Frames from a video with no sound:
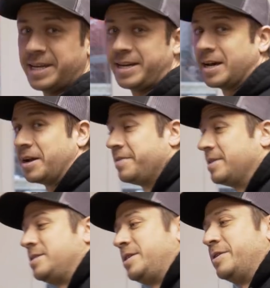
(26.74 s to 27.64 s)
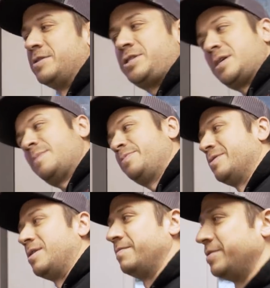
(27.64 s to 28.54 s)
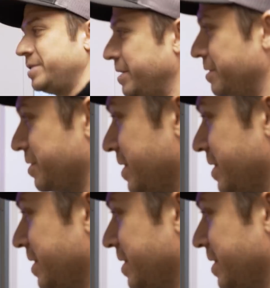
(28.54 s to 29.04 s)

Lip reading: take you out in the interior shop. We do all of our interiors